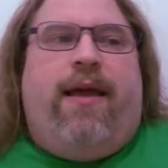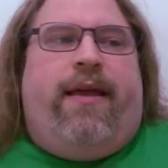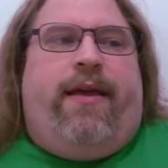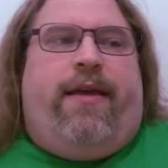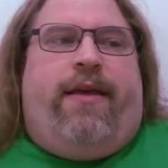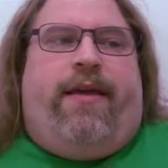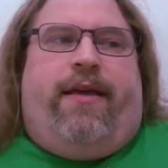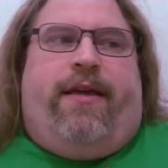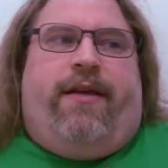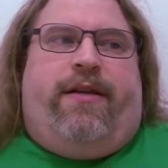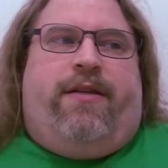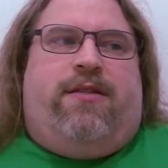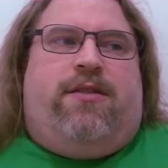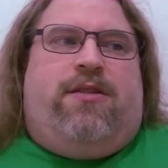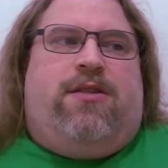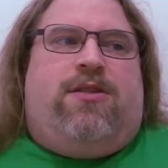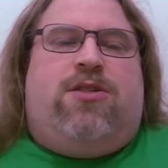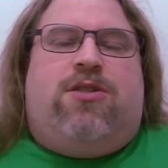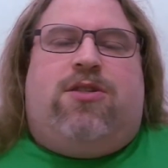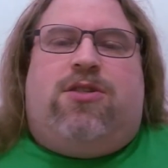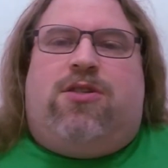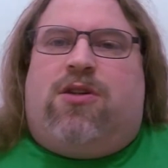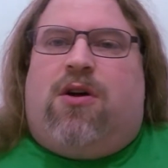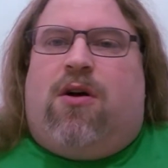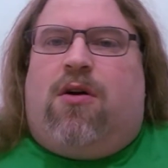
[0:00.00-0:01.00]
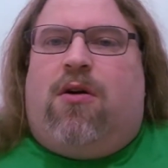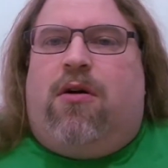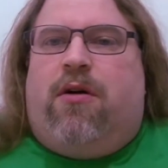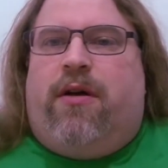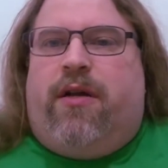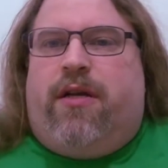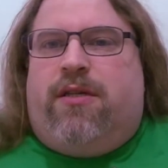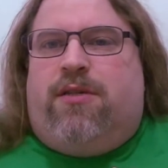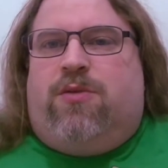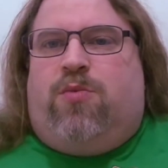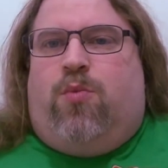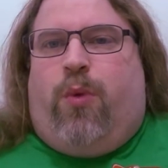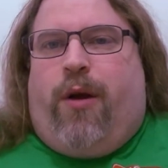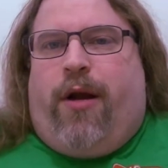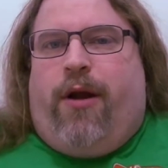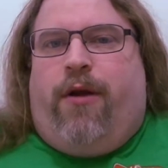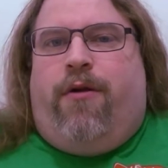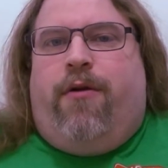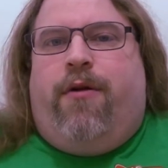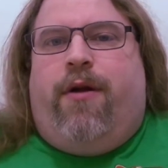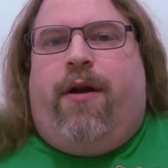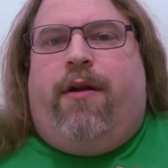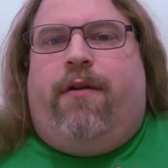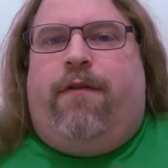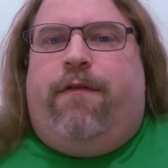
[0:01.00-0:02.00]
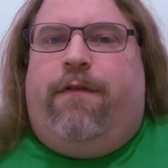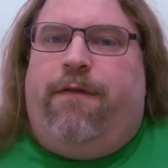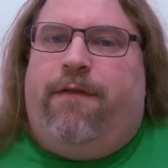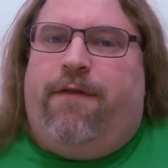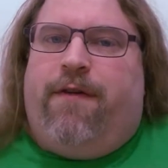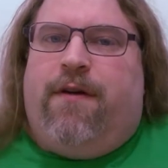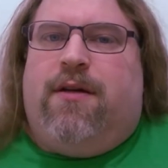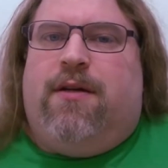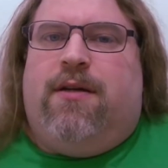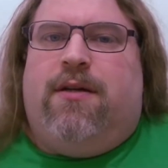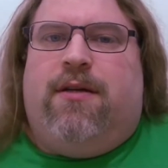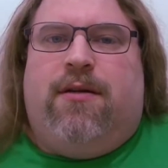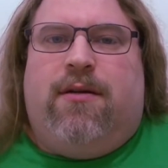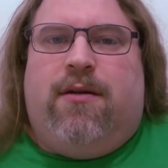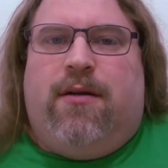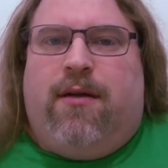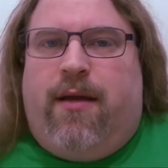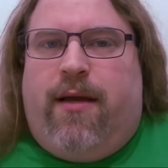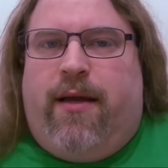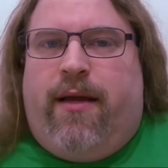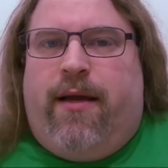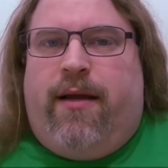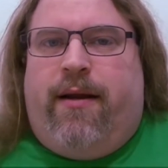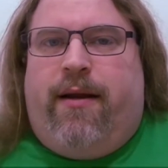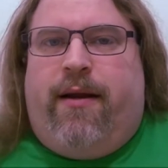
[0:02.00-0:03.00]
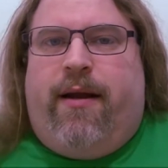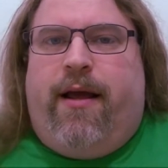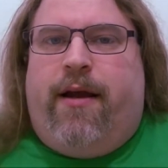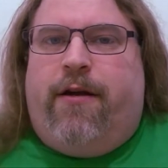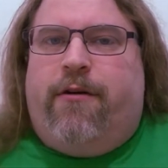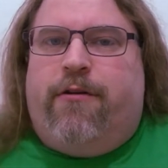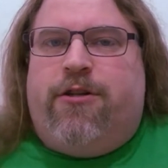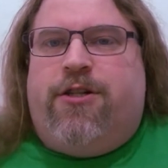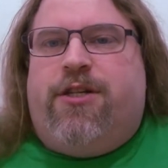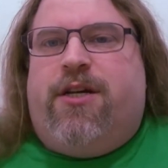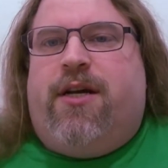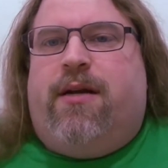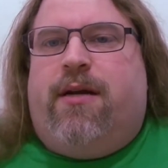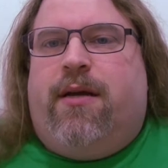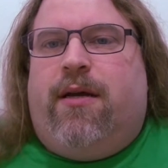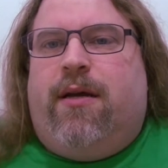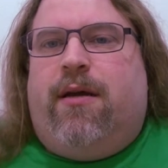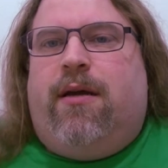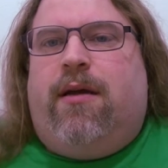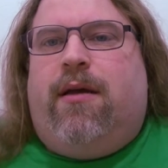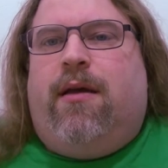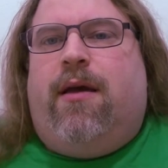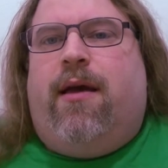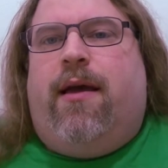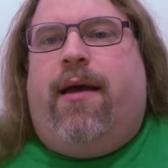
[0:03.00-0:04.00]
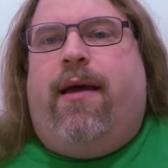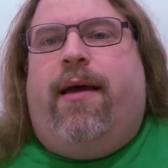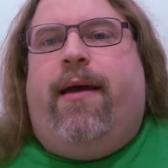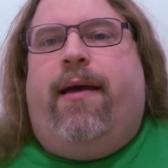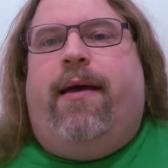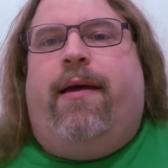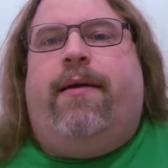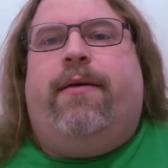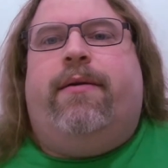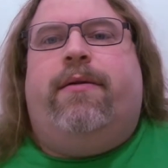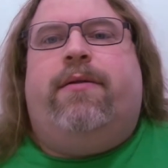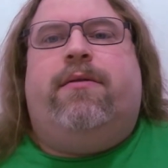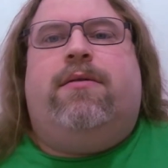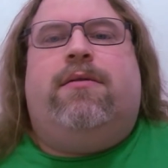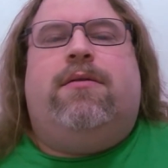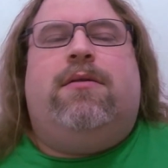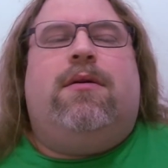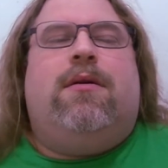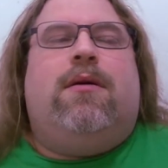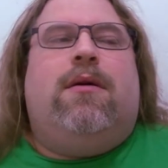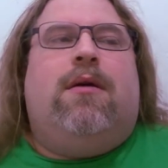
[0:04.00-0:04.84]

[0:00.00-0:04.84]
Is Star is weird and fun and energetic and